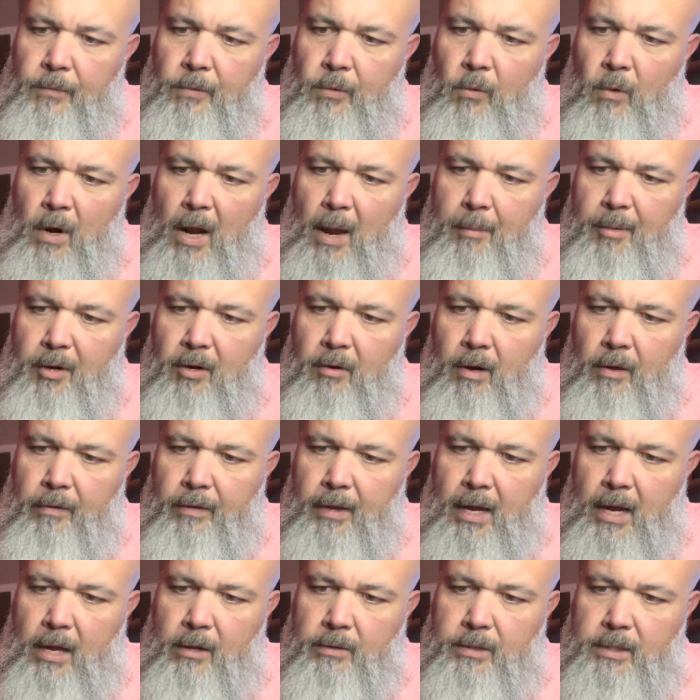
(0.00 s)
wrapping around
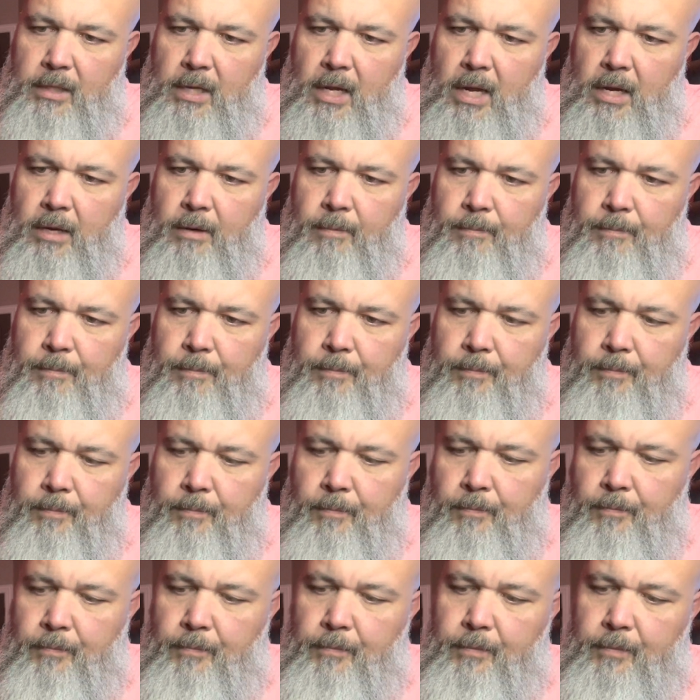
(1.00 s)
the outside,
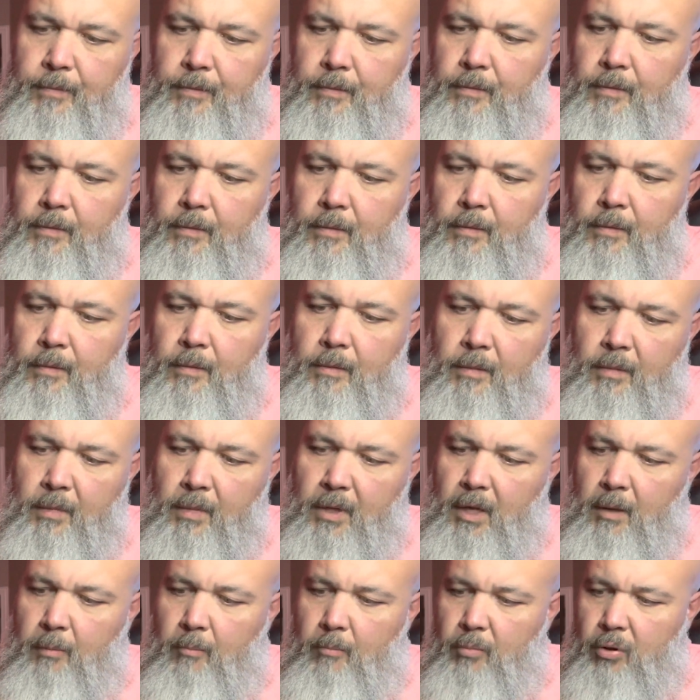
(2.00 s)

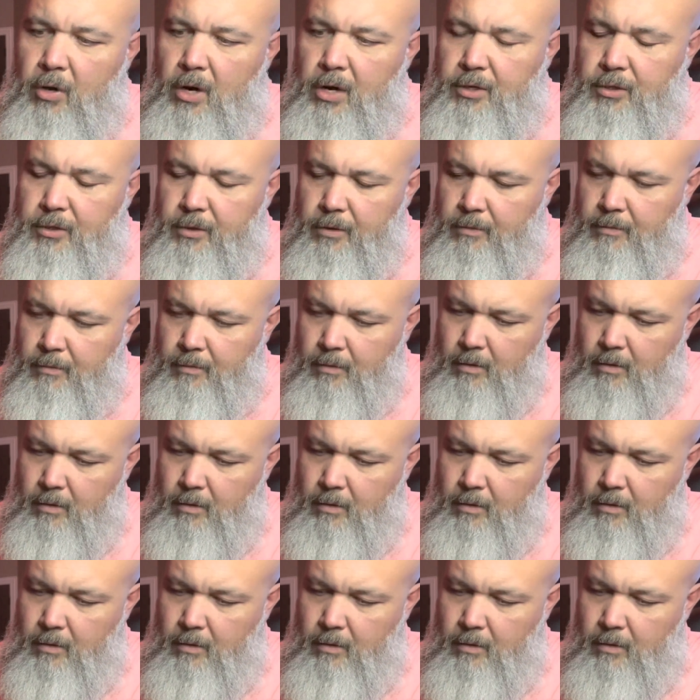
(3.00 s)
keeping pressure.